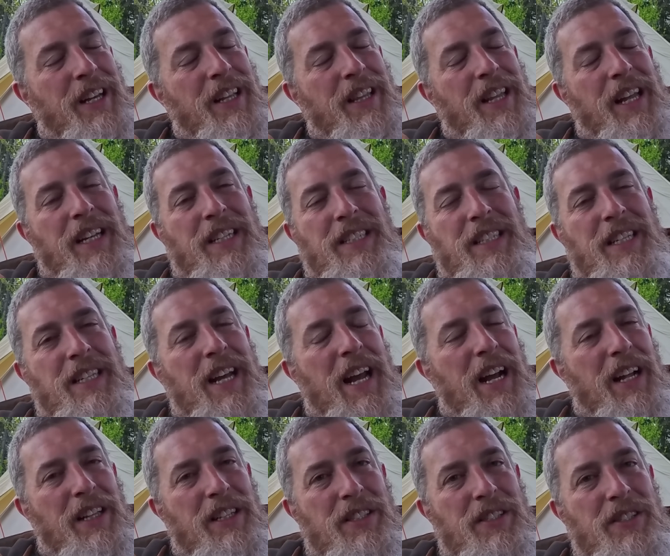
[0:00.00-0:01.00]
Thanks to
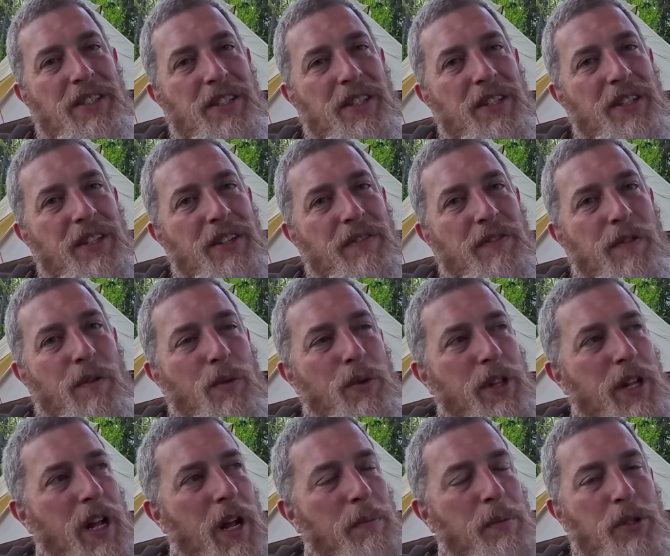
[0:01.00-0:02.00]
Dallas for
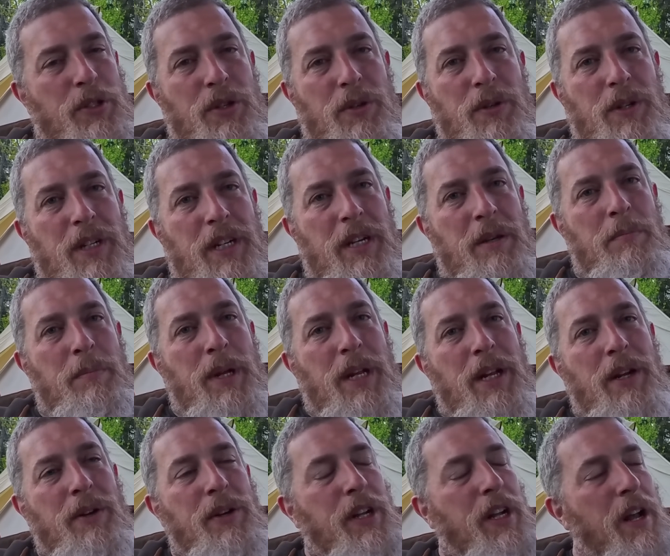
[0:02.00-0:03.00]
the opportunity to be
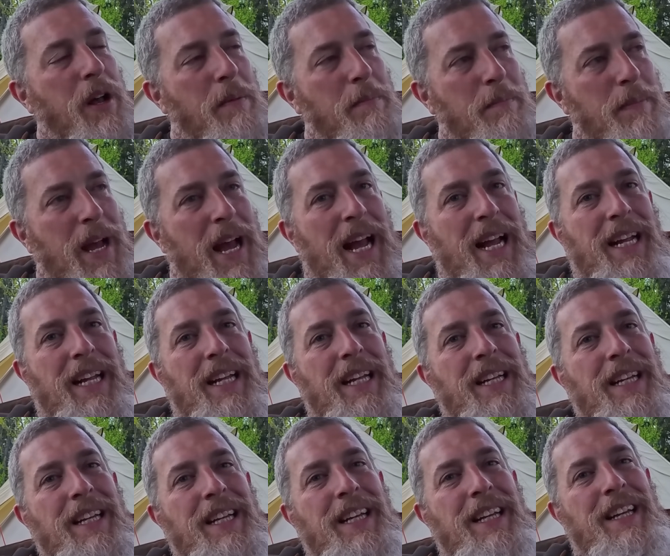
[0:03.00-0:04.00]
here to come back
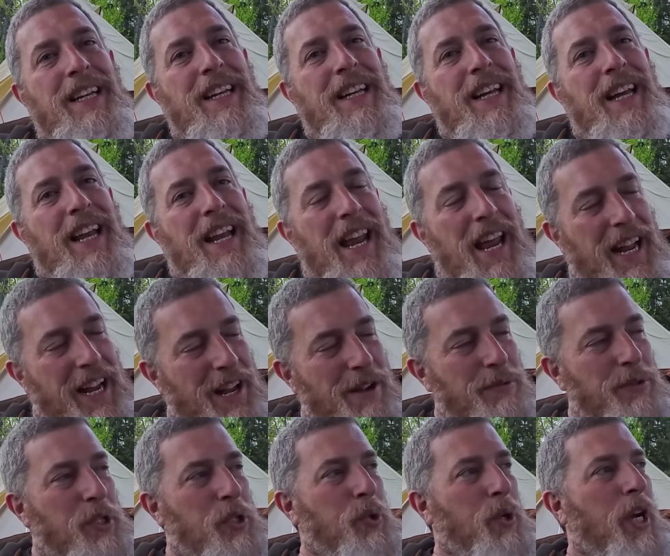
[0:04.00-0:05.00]
and hang out
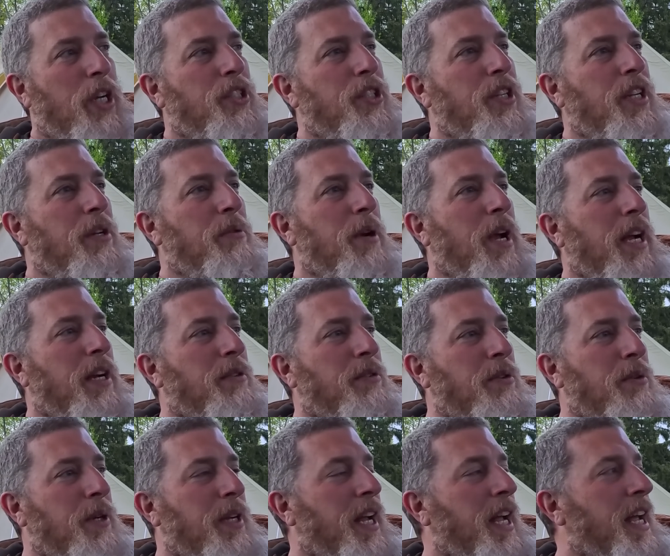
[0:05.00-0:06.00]
with the Traction E-Rag
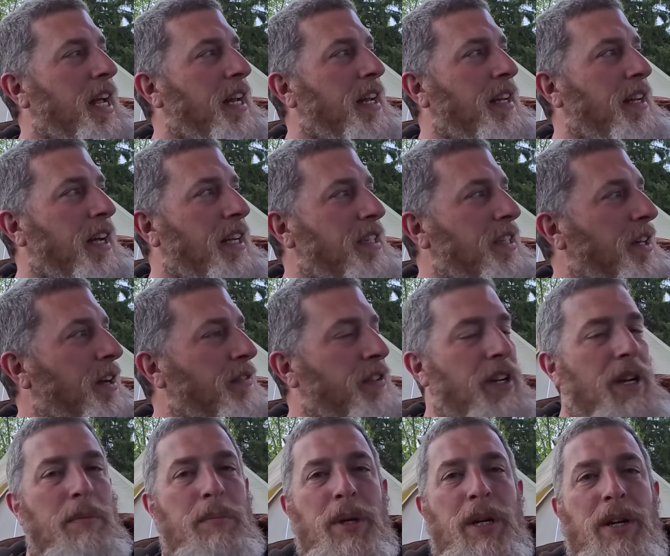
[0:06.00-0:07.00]
crew again. I love
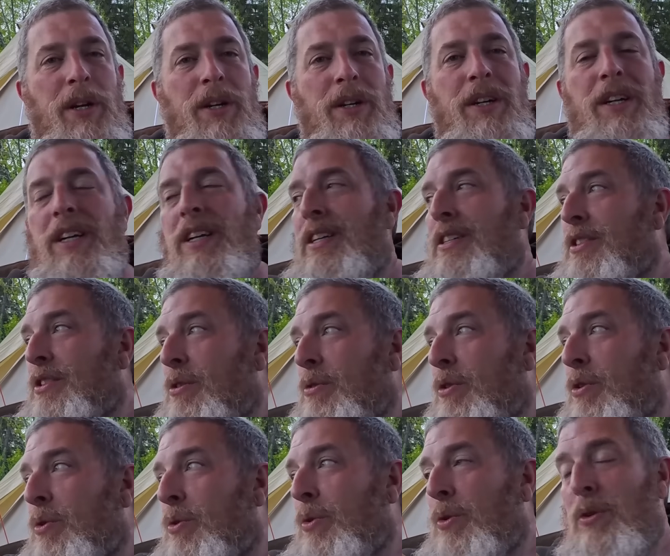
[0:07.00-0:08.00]
it up here. So
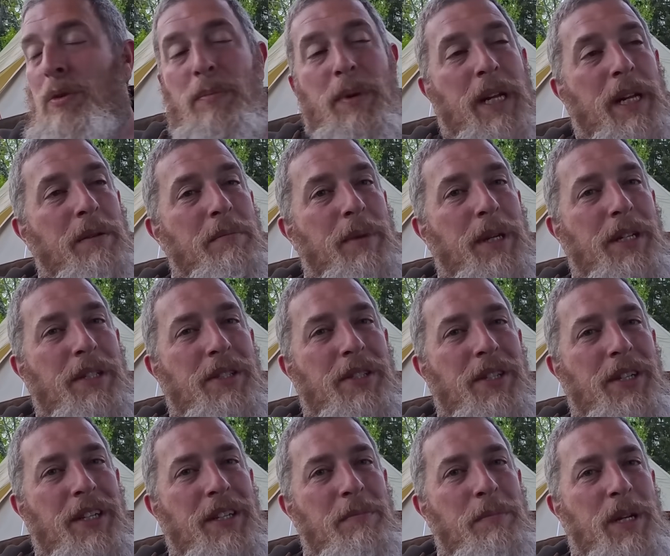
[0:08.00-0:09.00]
cool to be in
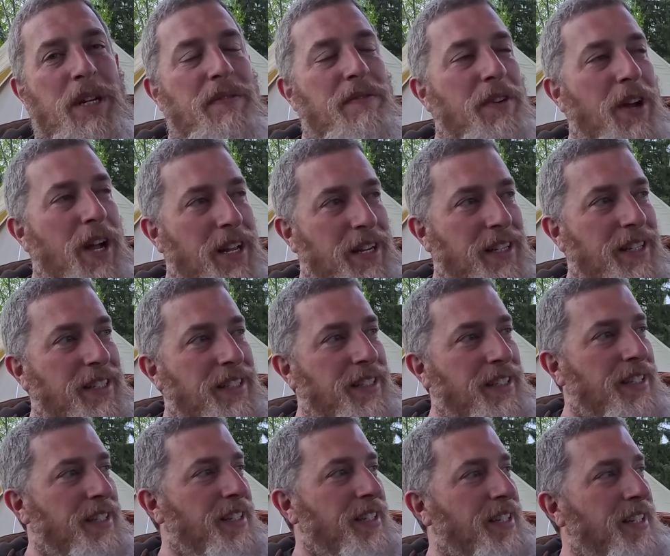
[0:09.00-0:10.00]
BC, to be invited
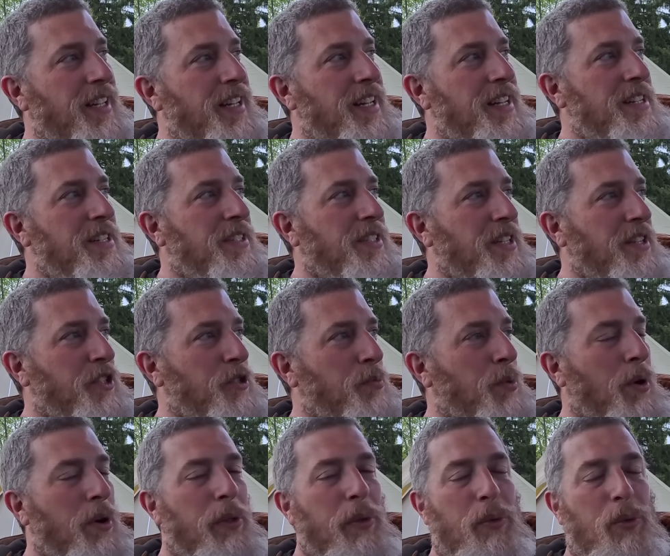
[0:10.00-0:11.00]
to see this
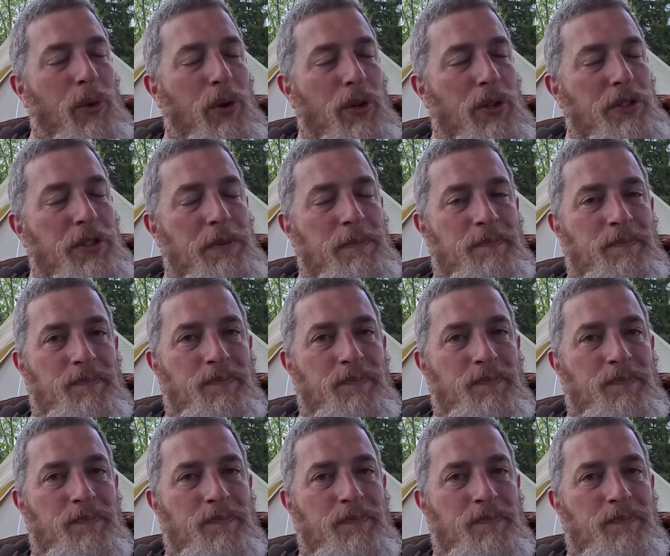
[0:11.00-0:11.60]
part of the world.